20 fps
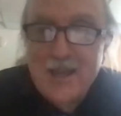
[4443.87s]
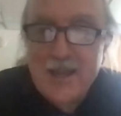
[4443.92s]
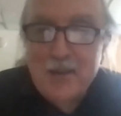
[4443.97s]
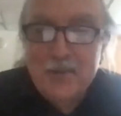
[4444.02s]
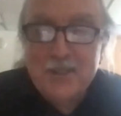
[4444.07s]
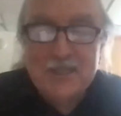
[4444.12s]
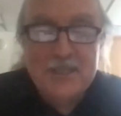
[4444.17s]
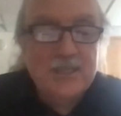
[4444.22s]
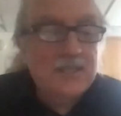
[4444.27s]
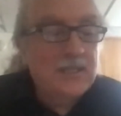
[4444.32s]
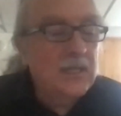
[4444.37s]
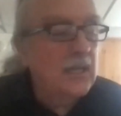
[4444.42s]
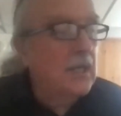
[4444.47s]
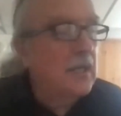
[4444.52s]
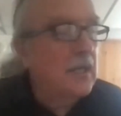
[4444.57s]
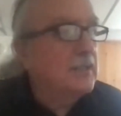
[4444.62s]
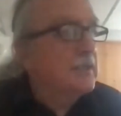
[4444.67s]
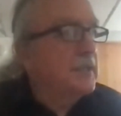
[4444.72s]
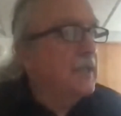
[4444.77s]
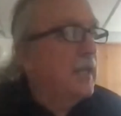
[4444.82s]

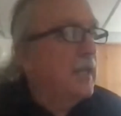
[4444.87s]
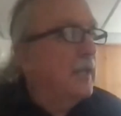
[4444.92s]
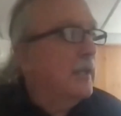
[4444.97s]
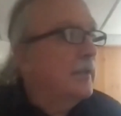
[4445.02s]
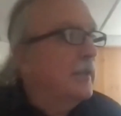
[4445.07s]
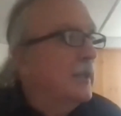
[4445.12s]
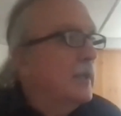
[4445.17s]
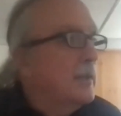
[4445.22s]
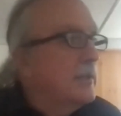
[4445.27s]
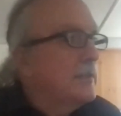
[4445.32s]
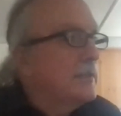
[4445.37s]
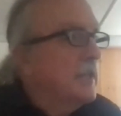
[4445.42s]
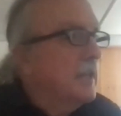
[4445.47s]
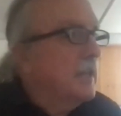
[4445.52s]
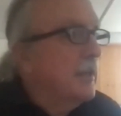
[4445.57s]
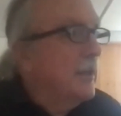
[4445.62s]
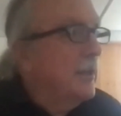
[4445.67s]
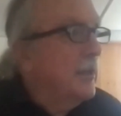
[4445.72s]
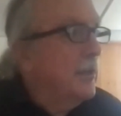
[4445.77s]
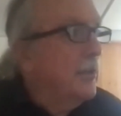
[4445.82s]
I sat on the
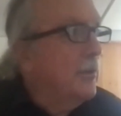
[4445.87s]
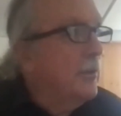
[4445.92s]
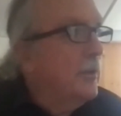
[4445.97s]
Ontario